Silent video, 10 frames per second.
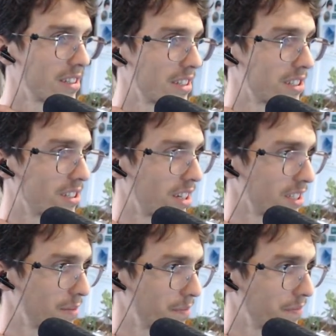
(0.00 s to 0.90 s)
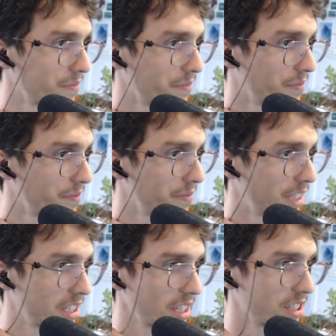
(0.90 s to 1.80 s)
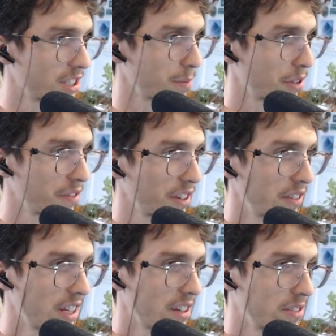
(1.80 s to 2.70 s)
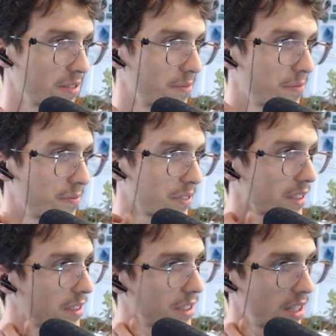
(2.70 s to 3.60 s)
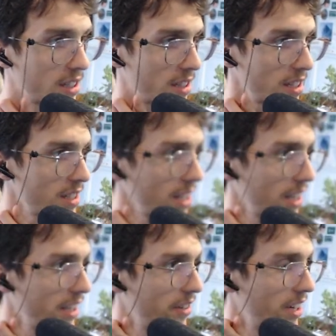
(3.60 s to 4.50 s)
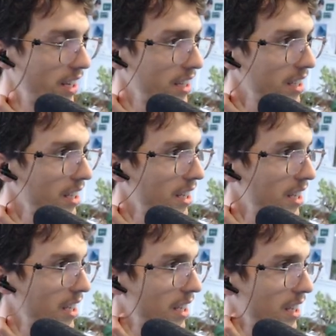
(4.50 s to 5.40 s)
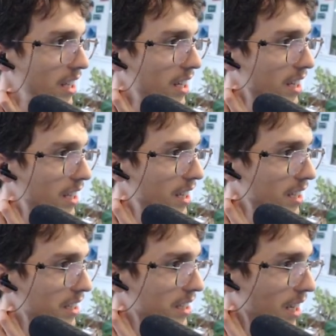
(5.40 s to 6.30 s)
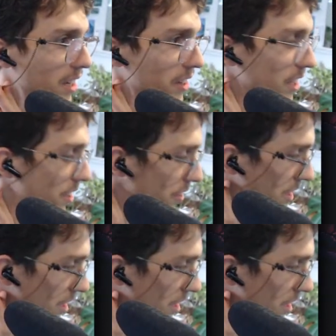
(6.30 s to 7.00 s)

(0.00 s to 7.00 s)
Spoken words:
This is awesome. That's like such a perfect video. This is how they do it, eh? This is how they do it.